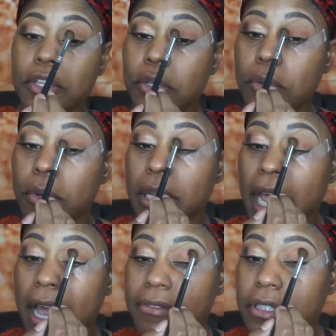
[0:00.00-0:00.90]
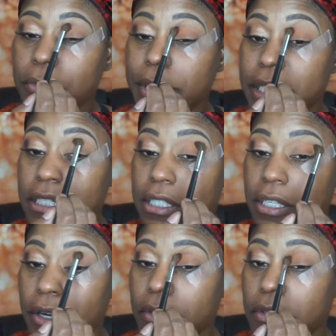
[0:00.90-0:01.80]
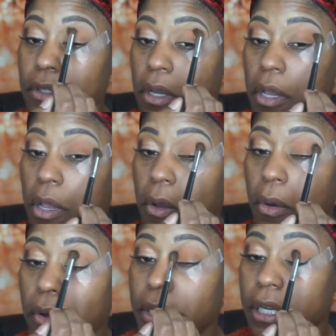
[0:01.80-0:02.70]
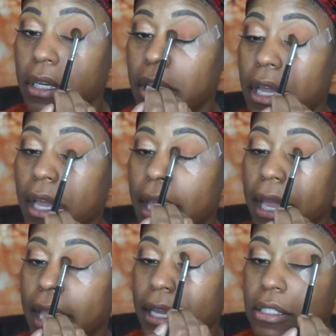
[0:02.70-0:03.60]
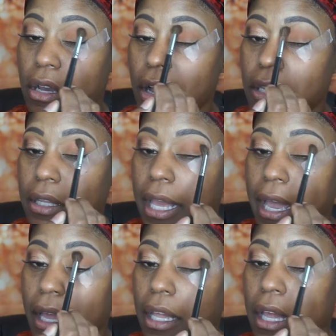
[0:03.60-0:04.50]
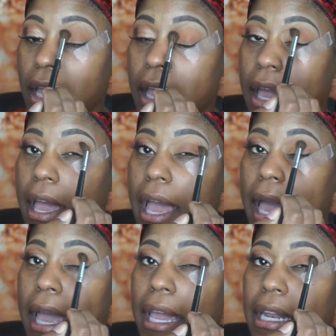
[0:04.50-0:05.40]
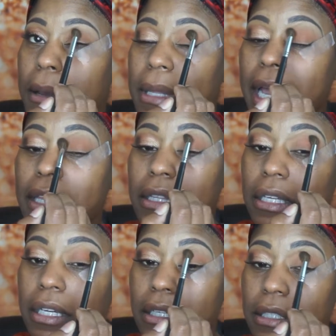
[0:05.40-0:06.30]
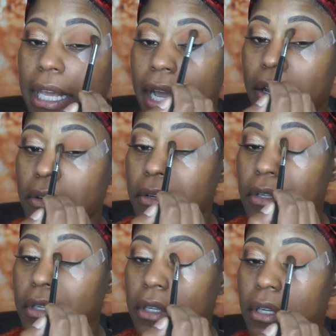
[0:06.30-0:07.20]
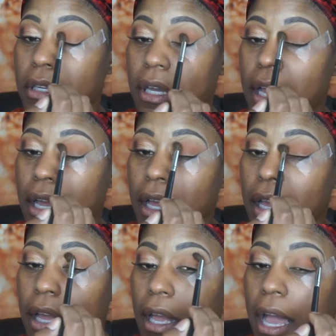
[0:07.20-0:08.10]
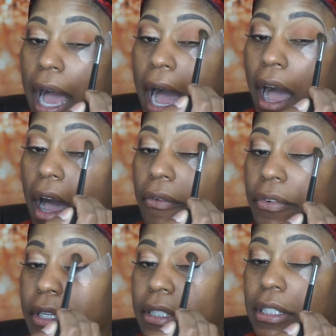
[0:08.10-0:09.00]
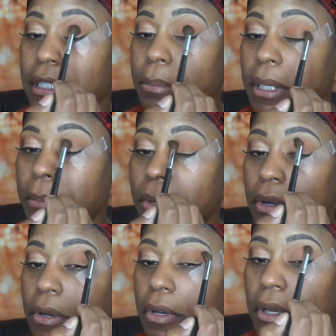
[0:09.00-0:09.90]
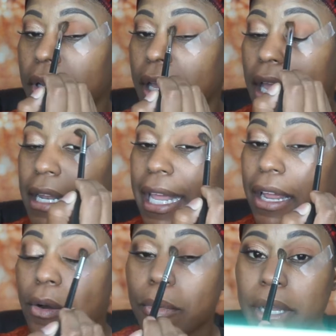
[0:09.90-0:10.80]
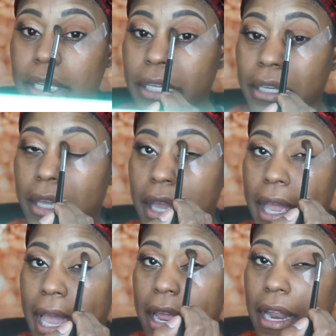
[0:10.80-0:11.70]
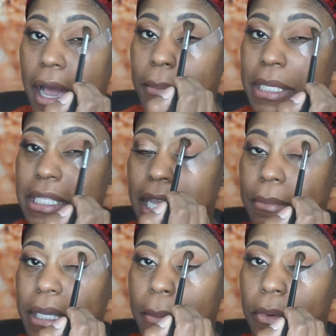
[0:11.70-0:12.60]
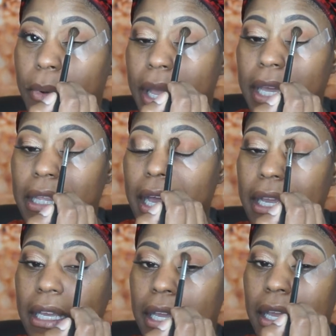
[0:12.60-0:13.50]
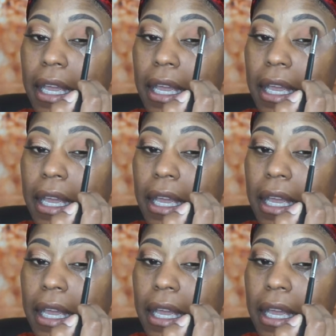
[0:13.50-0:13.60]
you would have to reach a certain quota and all of that. And I'm like, look, now, I offered it to the people and they don't want it. And I'm the same type of way. Like,